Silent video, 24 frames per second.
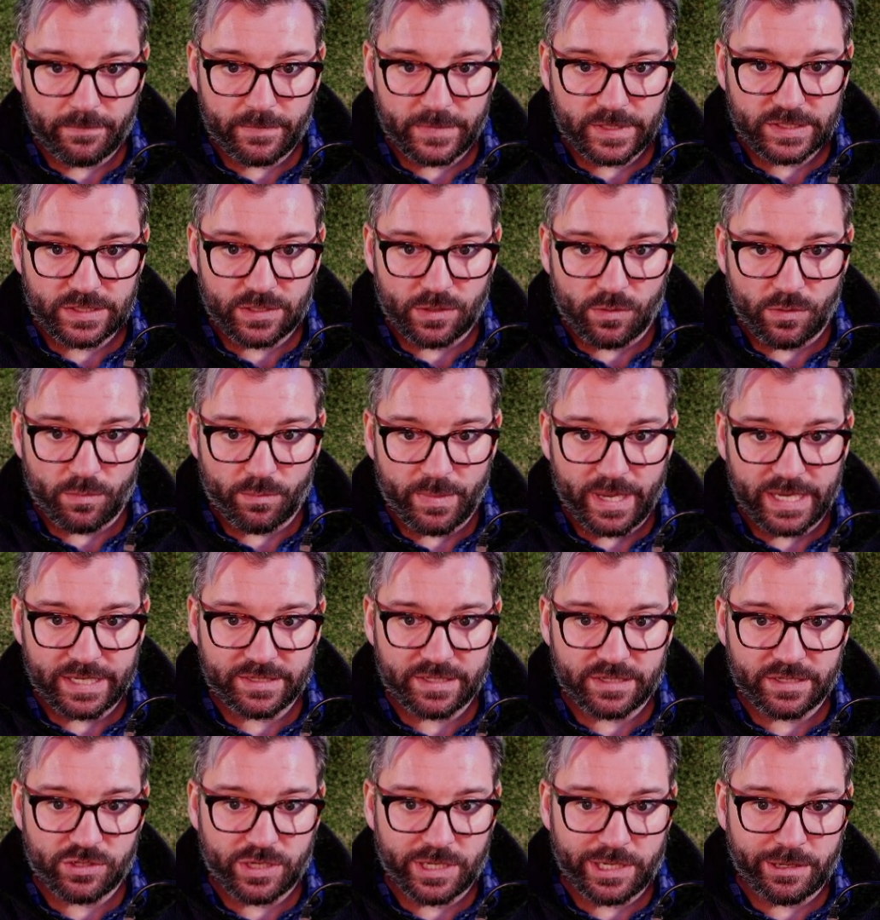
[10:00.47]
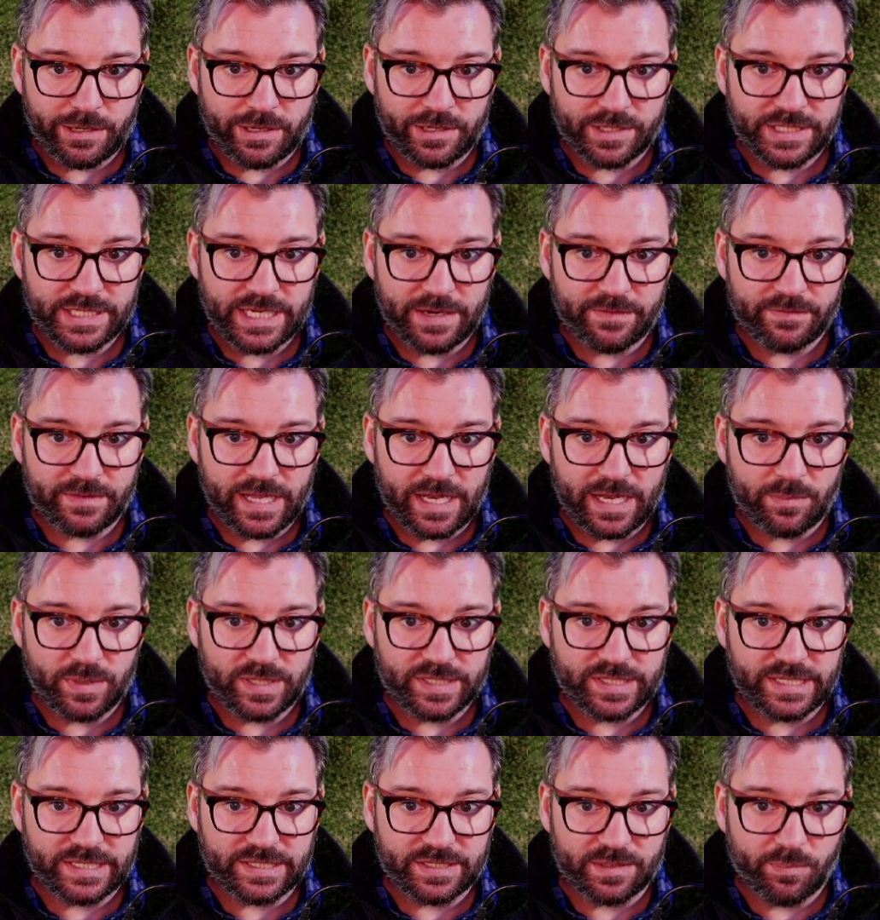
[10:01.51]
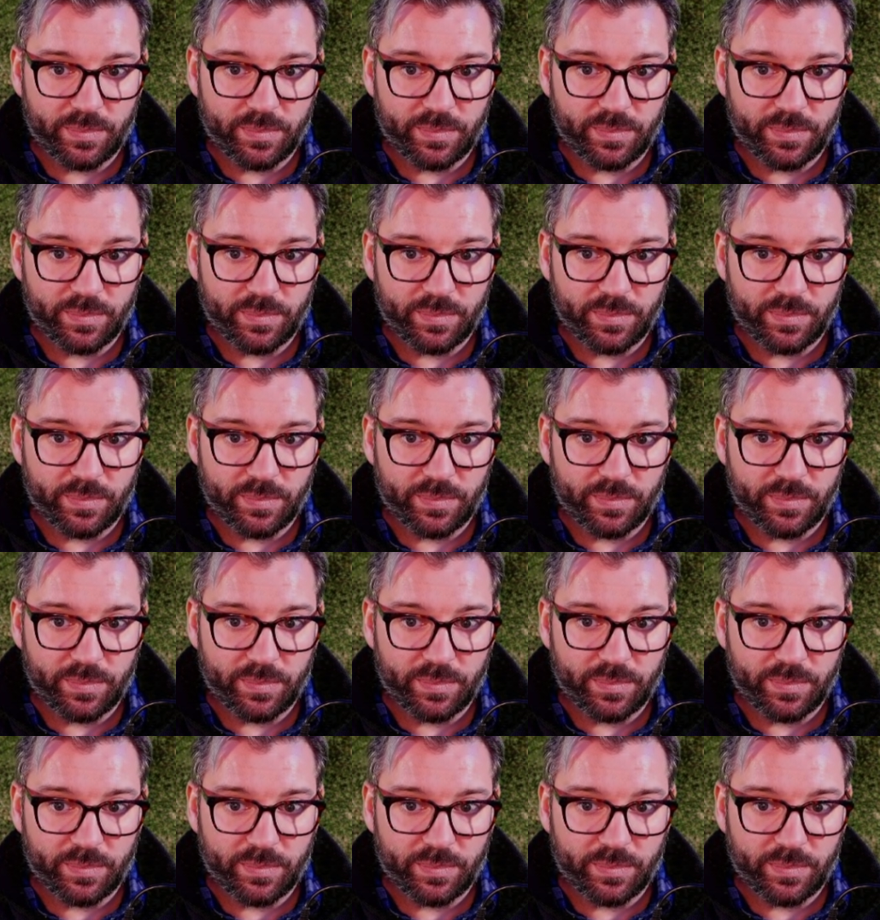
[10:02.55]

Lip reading: So it makes the generator save the NPC as a